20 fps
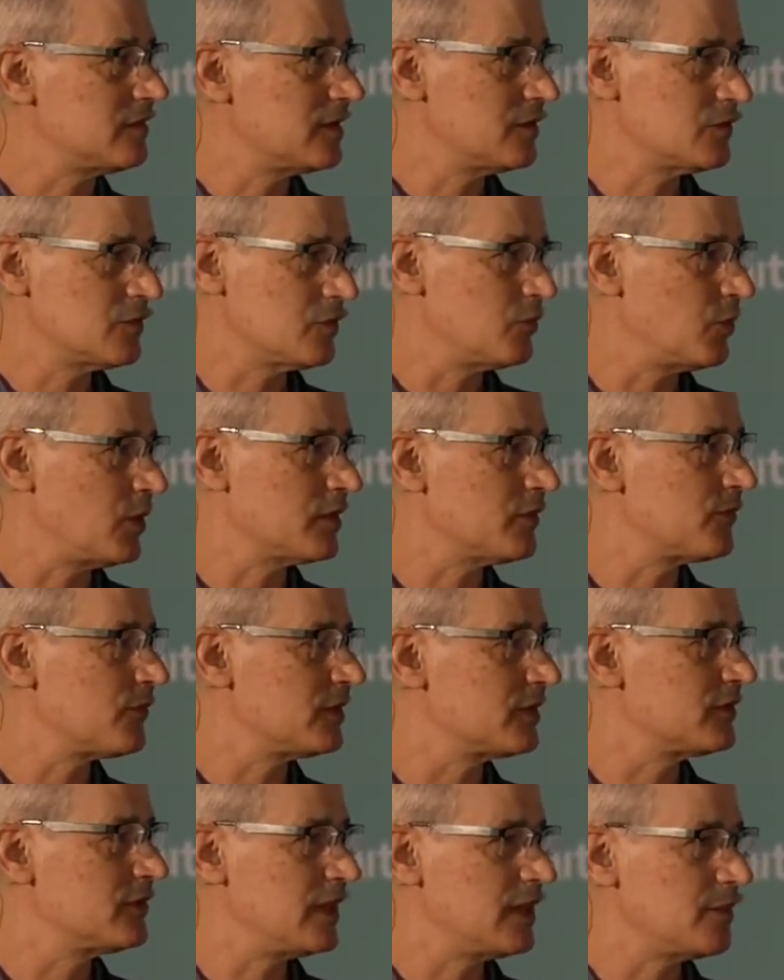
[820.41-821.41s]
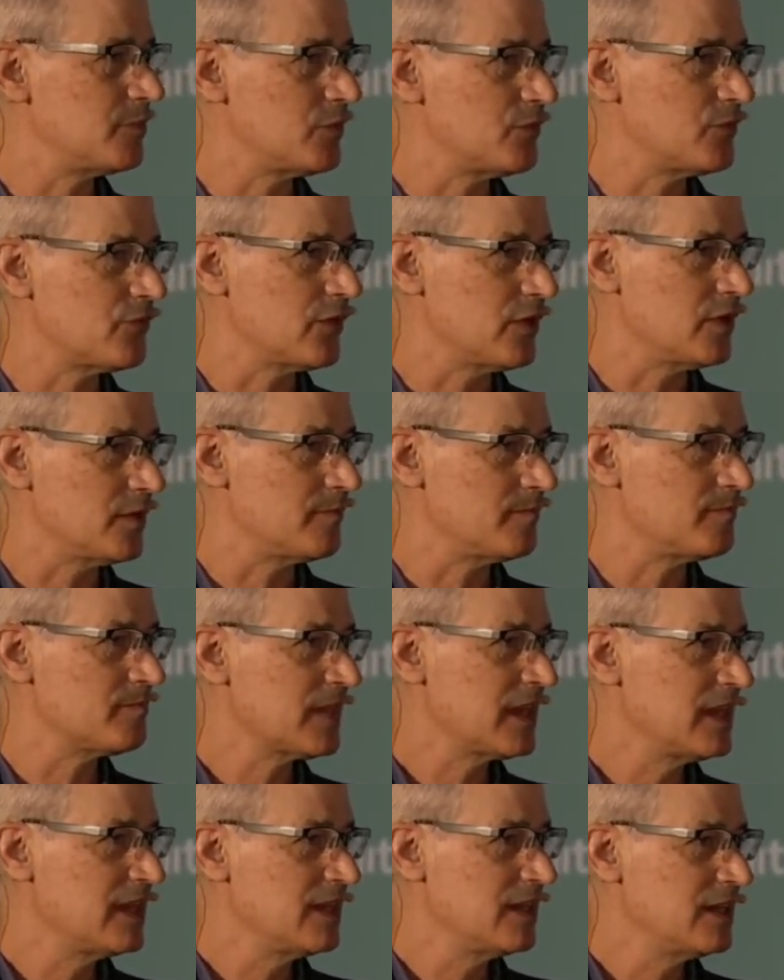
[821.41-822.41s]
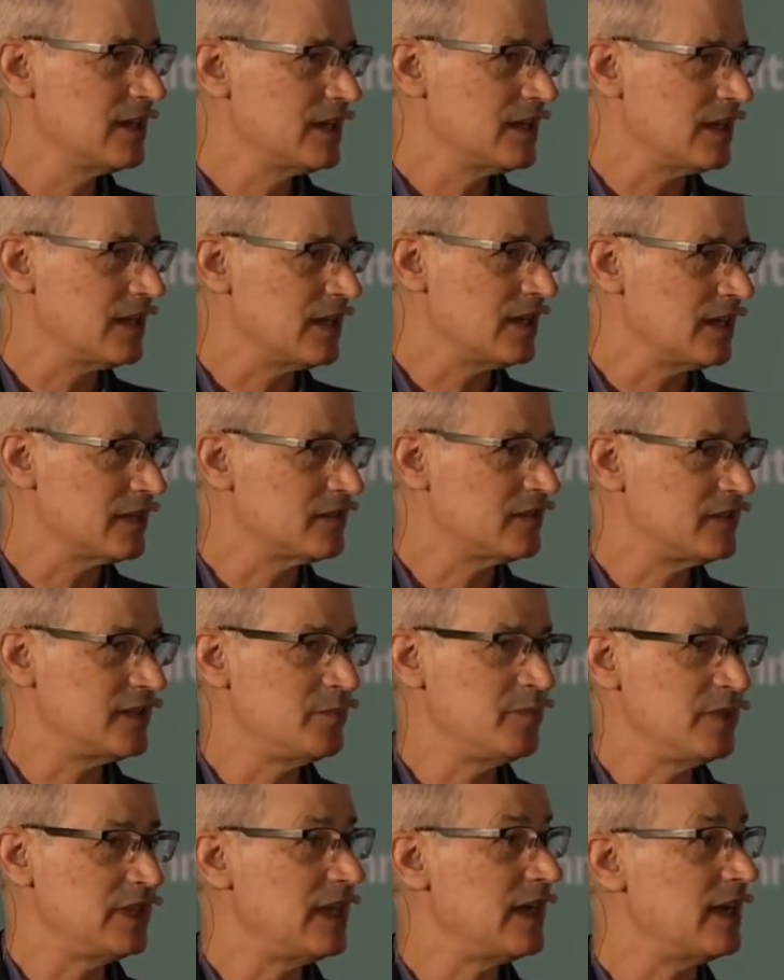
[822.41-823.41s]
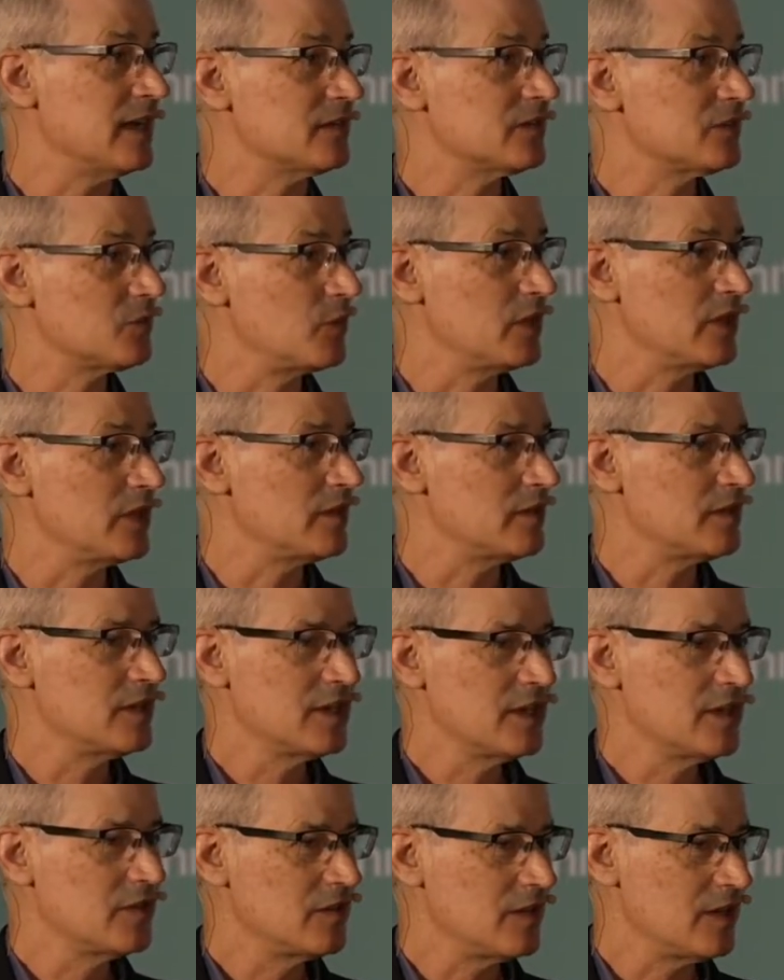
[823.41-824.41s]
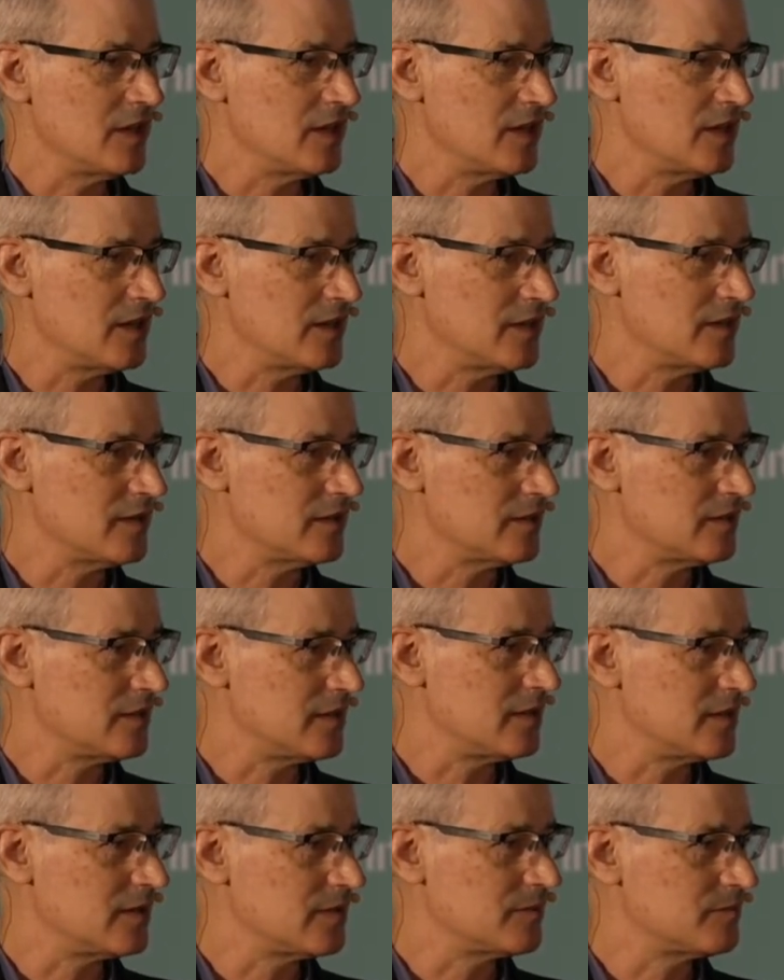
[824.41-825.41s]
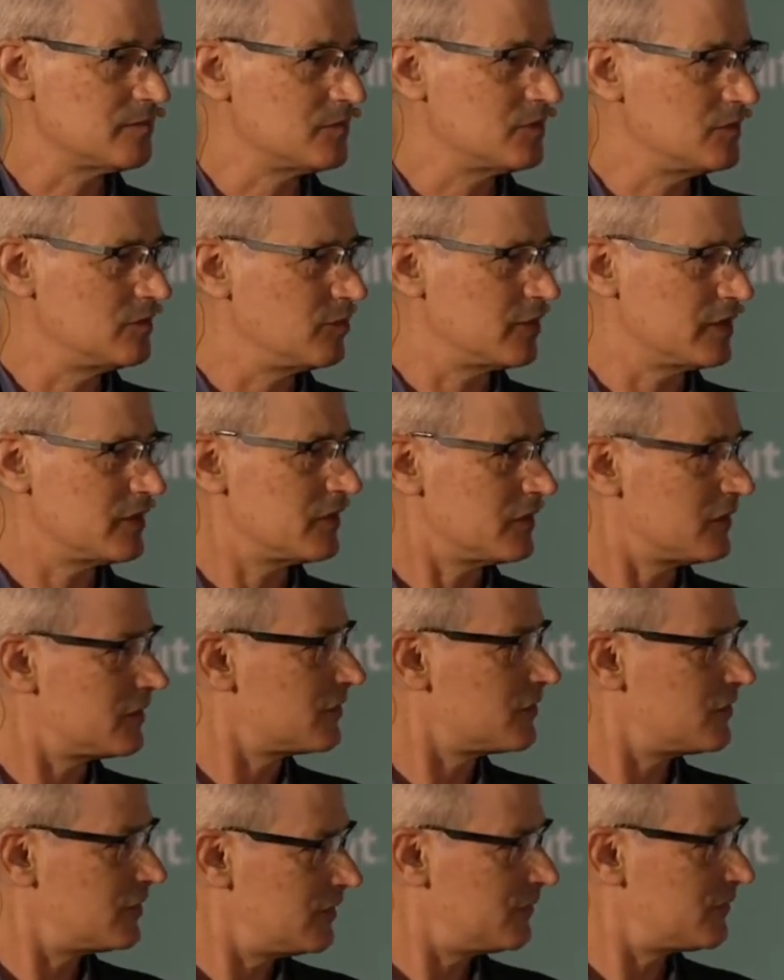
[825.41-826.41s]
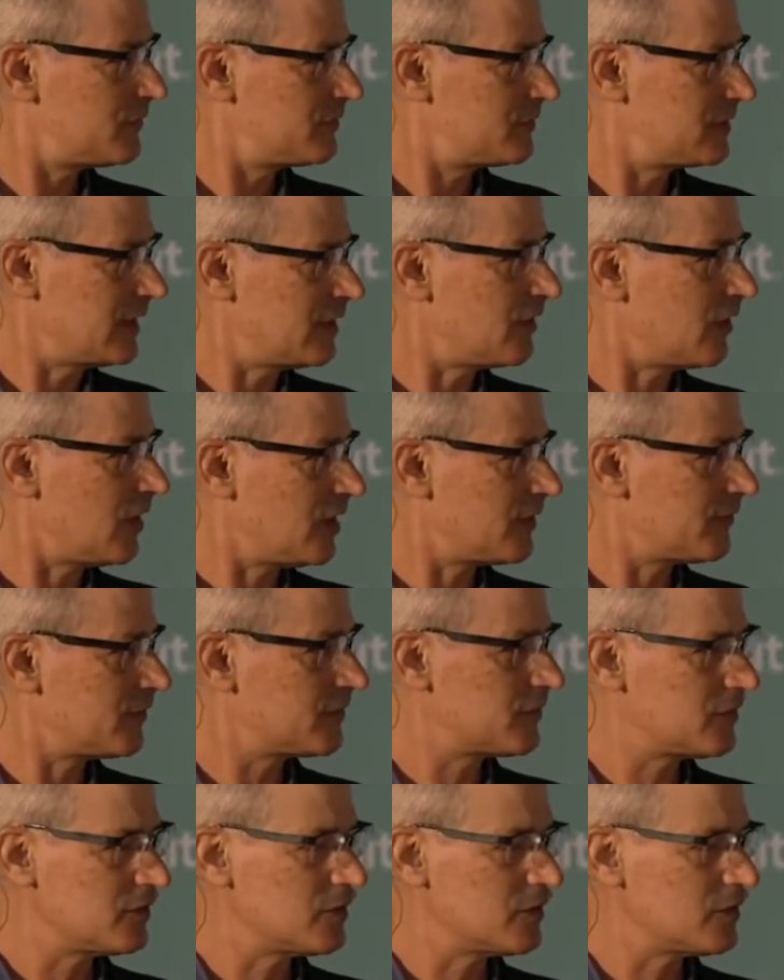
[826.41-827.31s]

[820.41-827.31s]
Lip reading: There's a wonderful example from CBS where the chief data officer